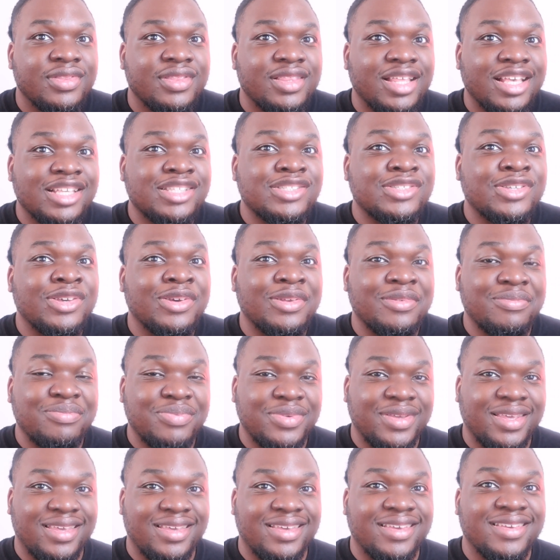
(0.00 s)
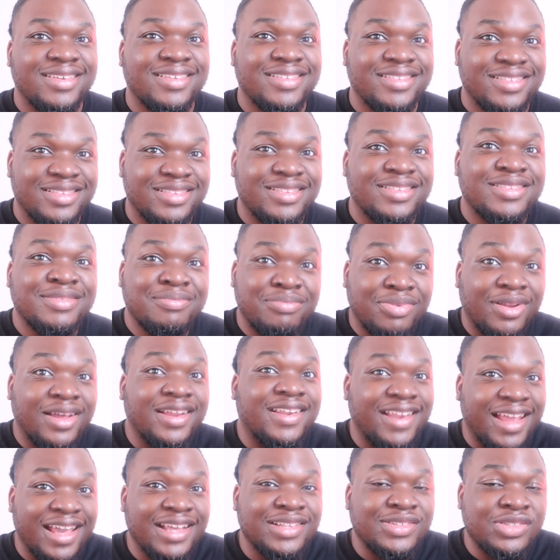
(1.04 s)
This could be
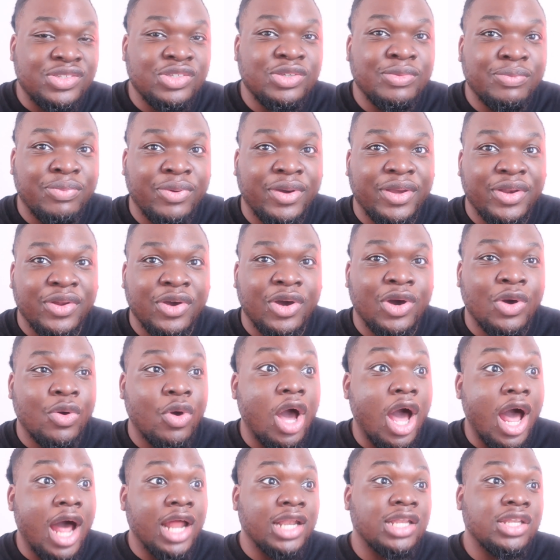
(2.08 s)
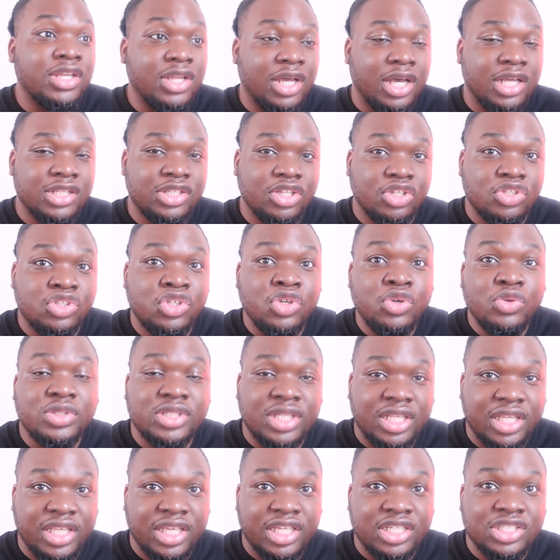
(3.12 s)
Bloodline 2.0 under the
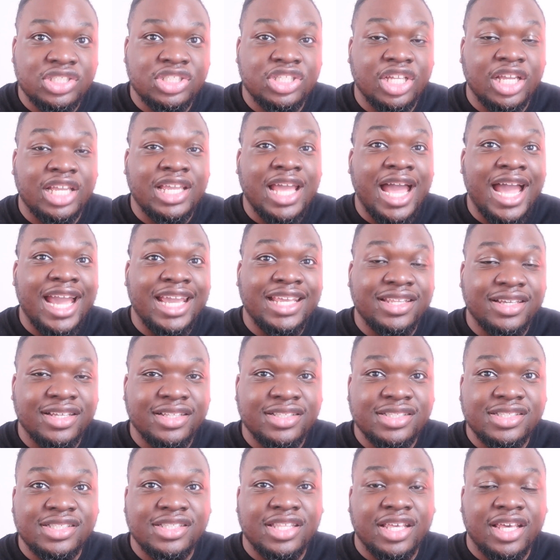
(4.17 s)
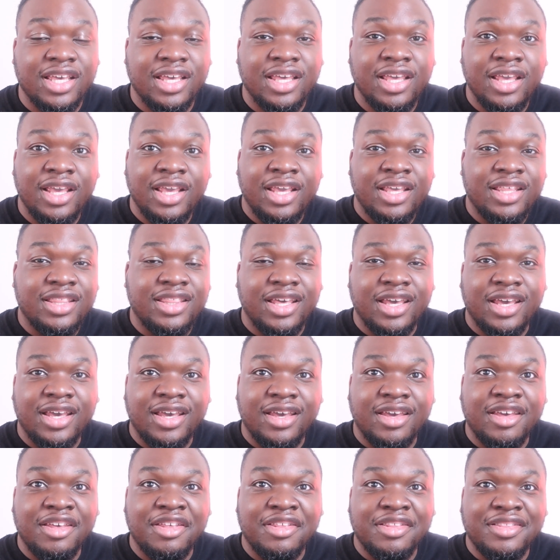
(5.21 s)
tutelage, the guidance,
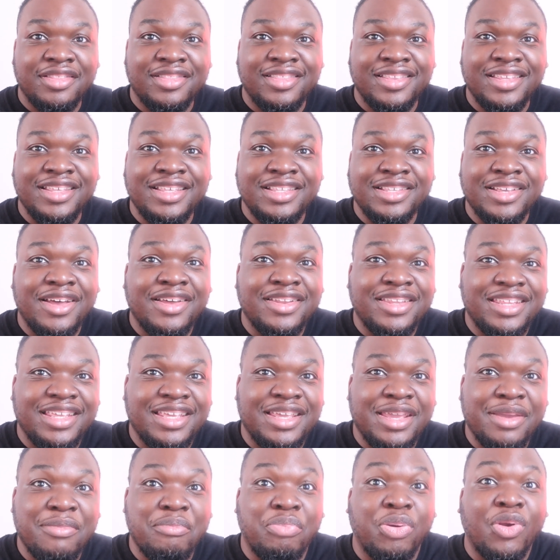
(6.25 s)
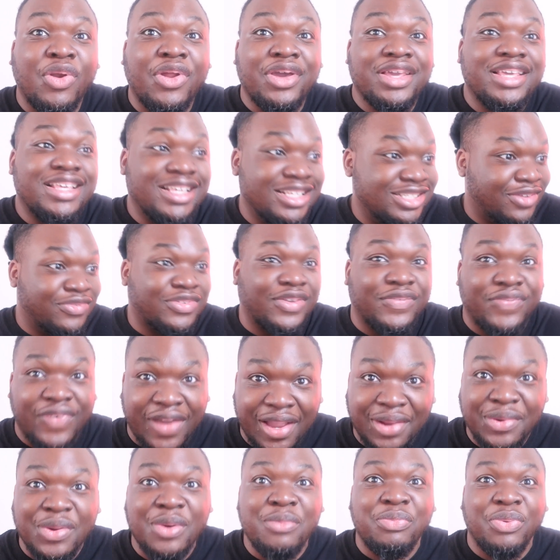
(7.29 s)
these are the employees of the
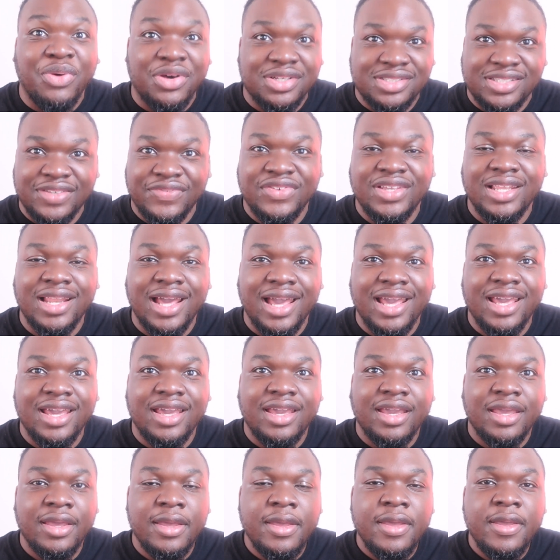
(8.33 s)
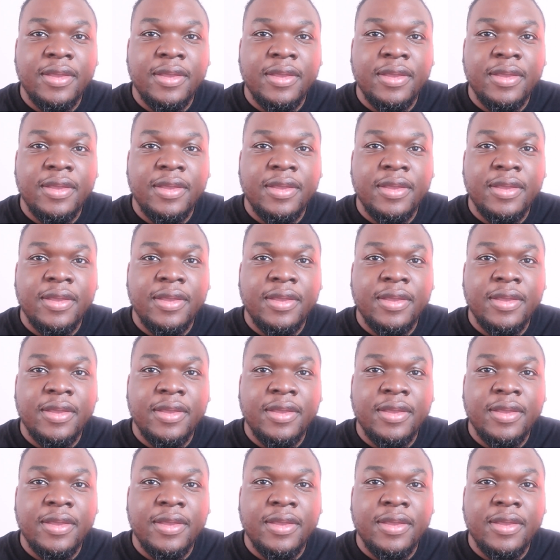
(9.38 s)
final boss, if you like.